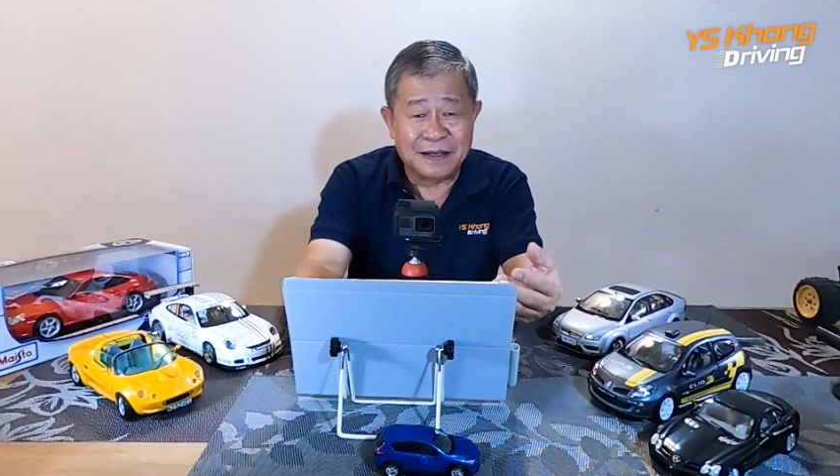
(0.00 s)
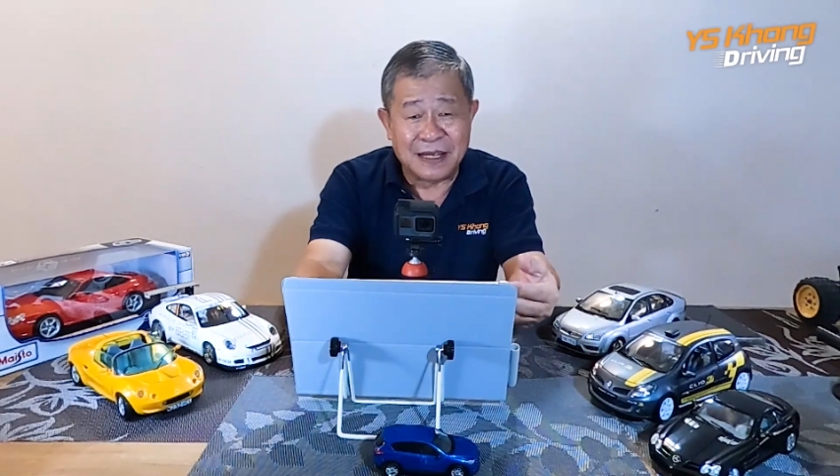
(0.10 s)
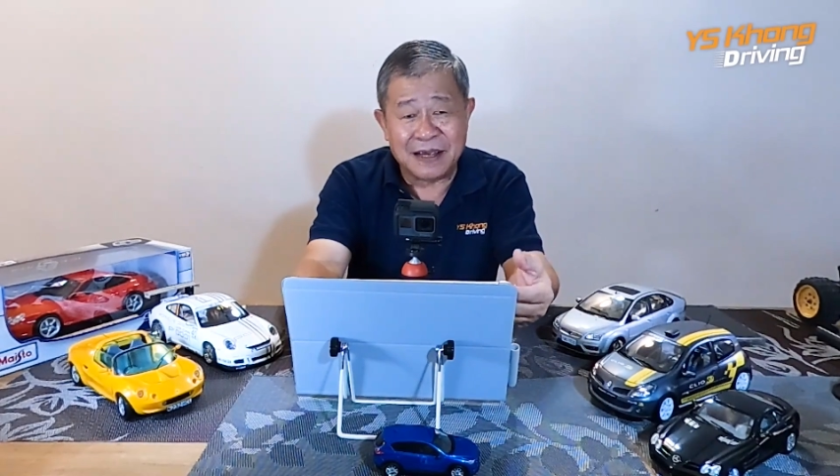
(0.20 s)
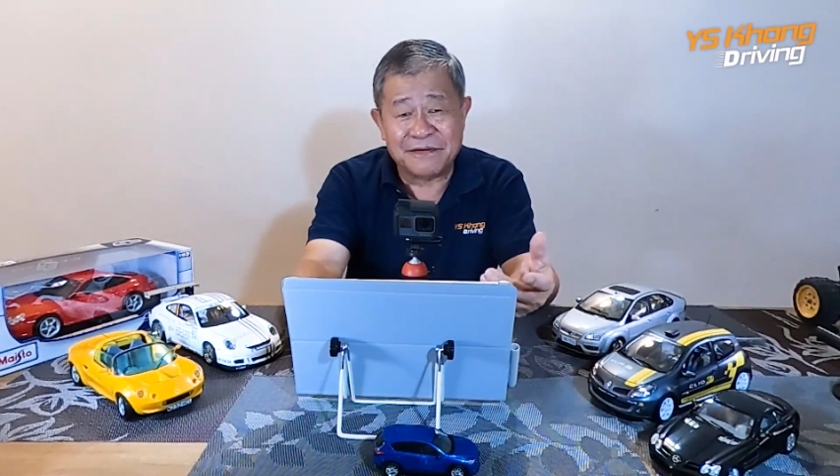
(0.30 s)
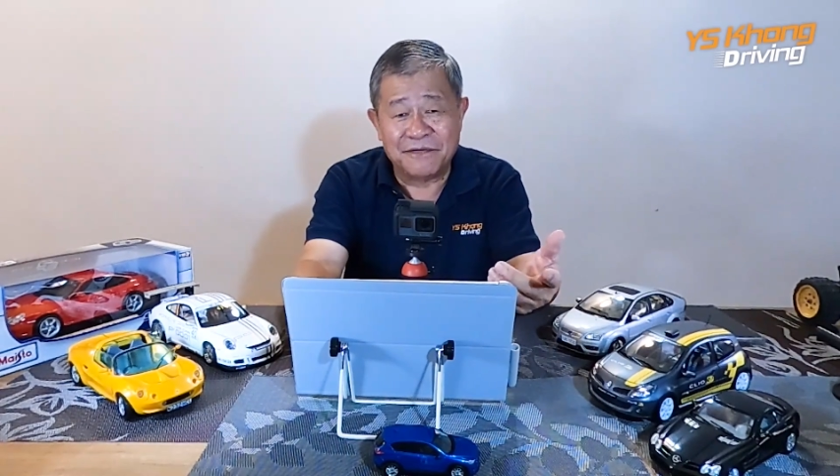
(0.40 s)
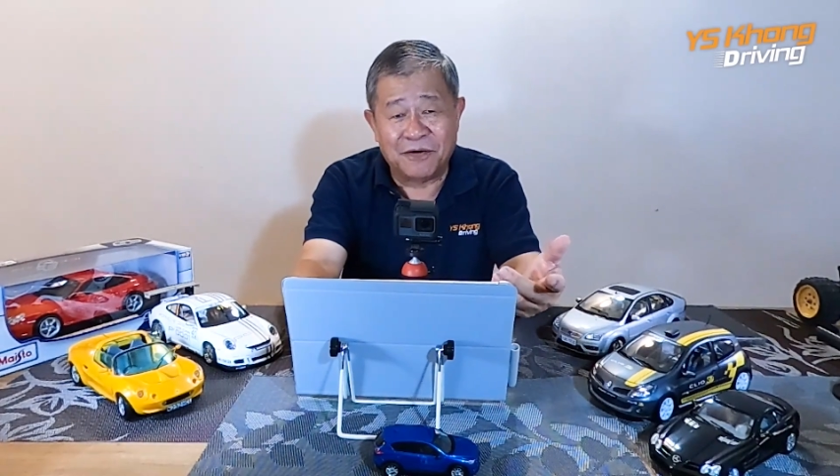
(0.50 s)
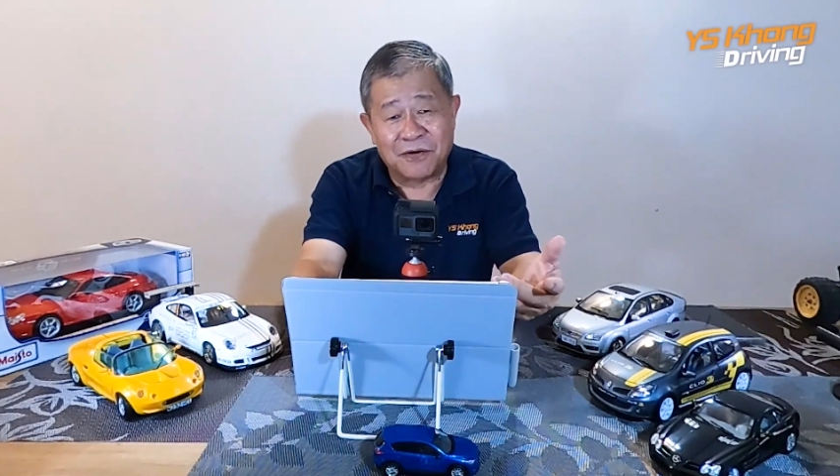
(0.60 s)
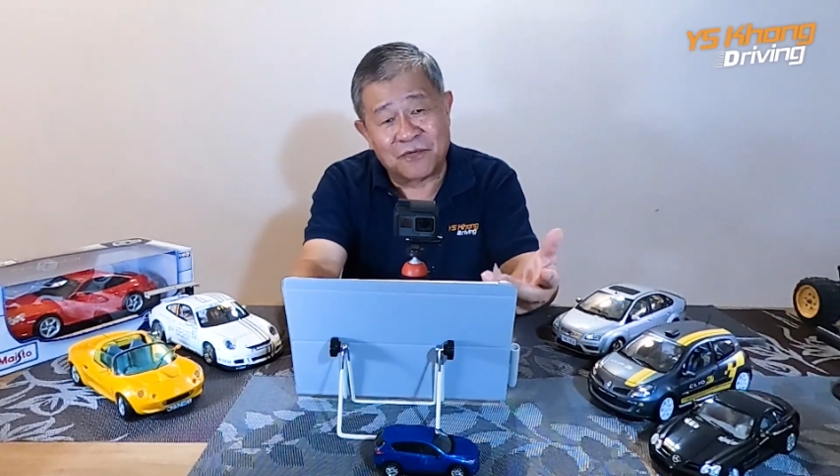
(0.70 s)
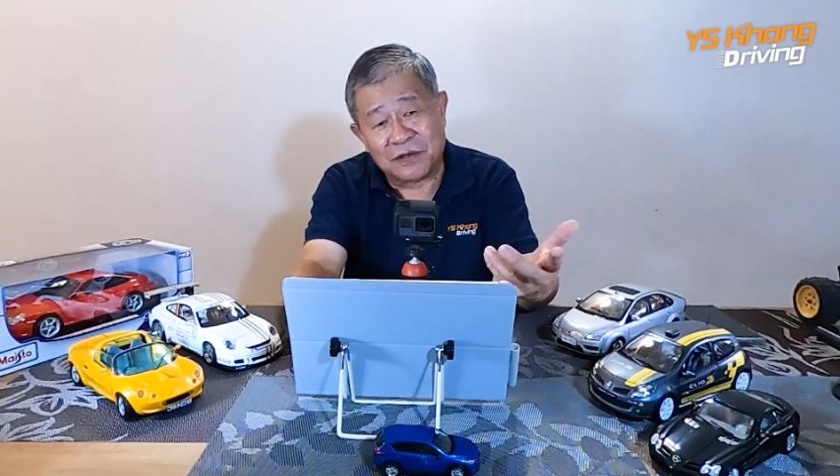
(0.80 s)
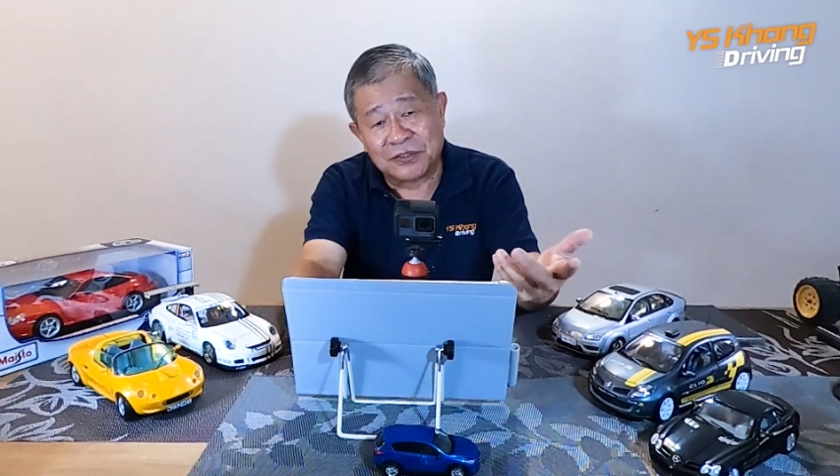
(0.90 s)

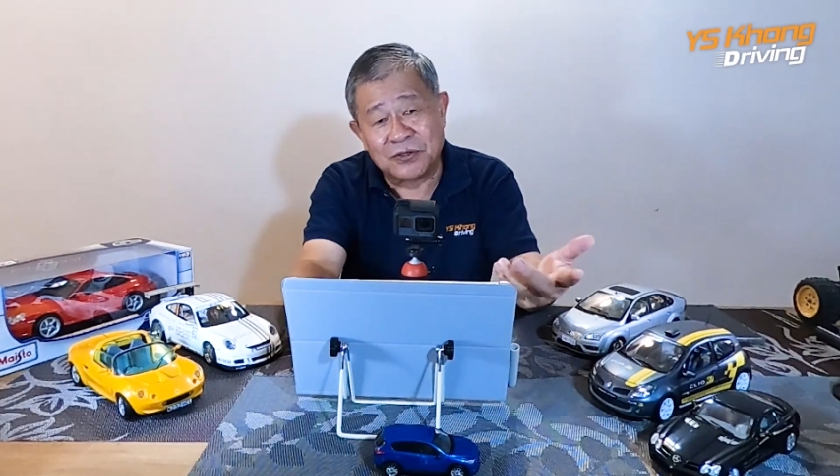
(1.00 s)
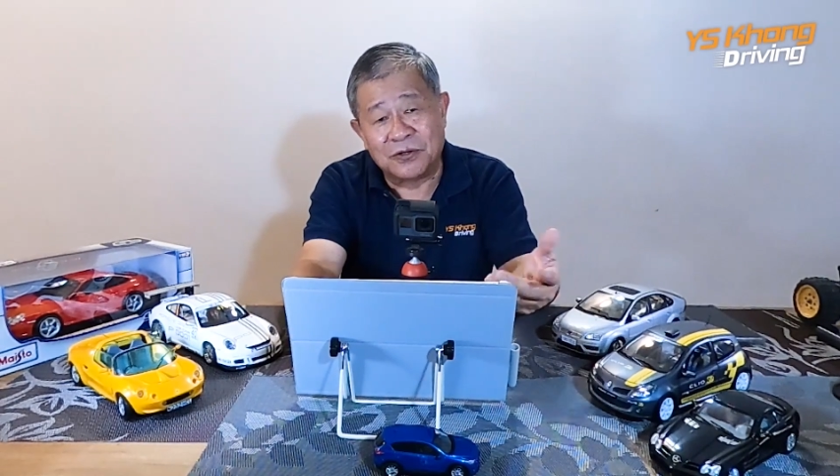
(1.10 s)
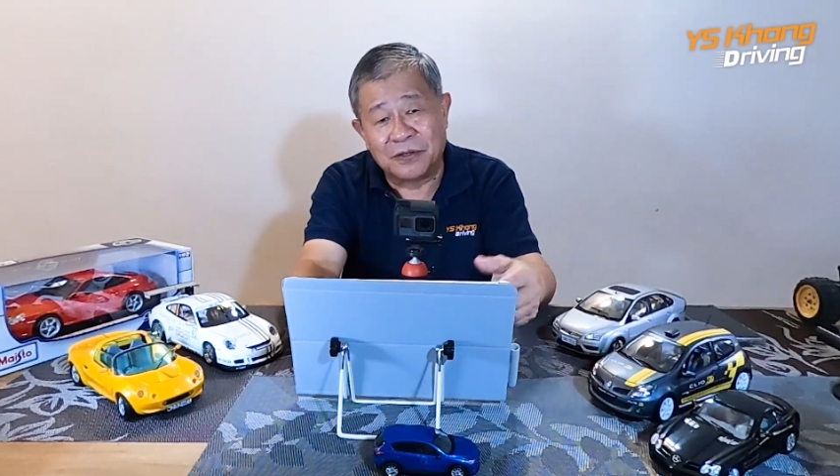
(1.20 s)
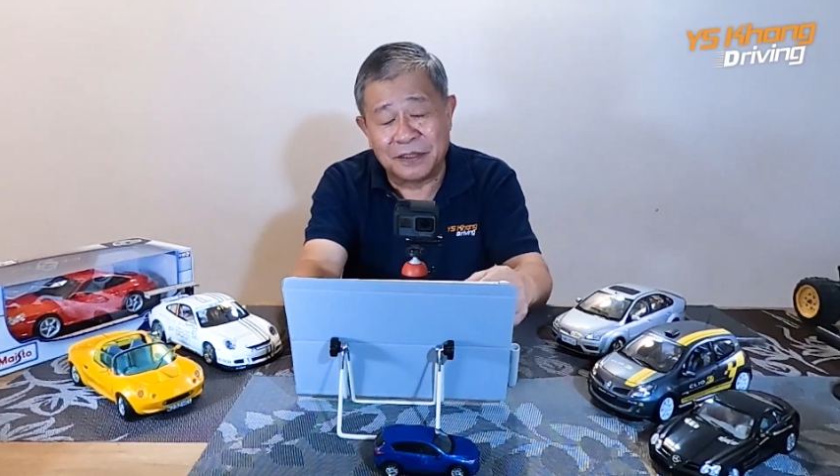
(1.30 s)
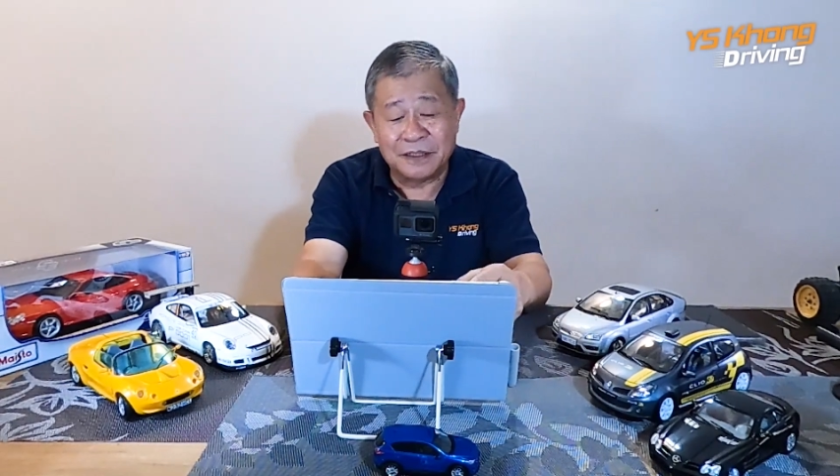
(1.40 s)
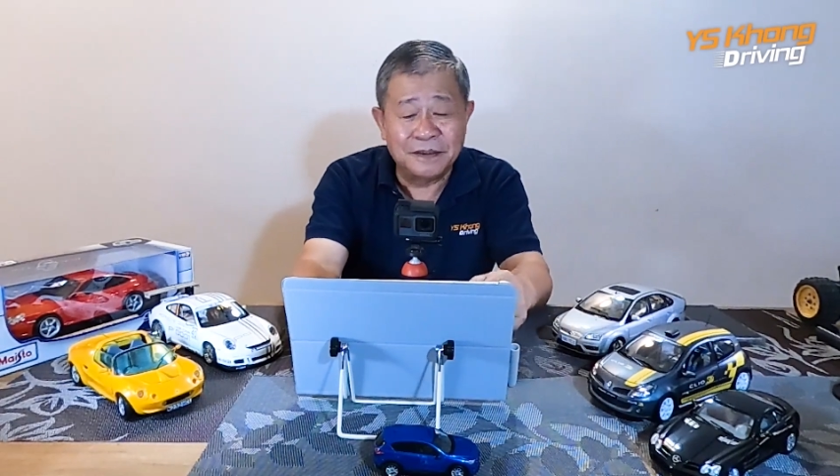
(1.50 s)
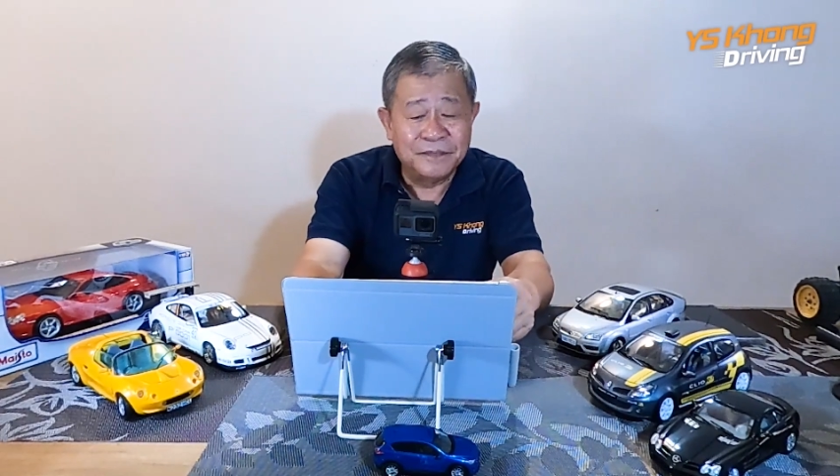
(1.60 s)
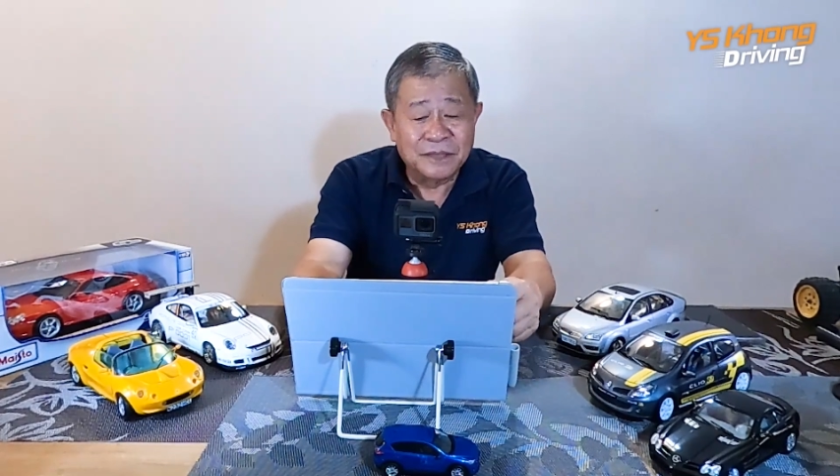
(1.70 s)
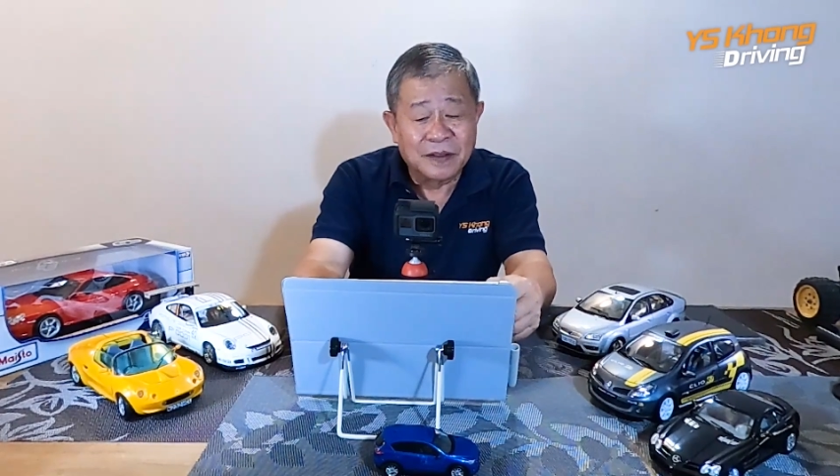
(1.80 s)
A4 Quattro, you know.